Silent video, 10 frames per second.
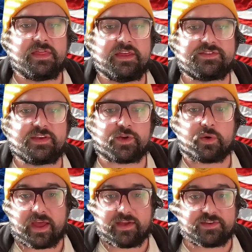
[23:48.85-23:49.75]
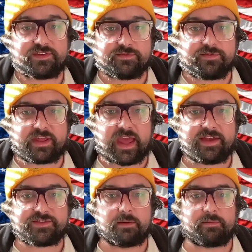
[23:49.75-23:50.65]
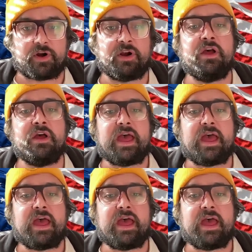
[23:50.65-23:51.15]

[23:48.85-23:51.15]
This is, okay, it's a different case number.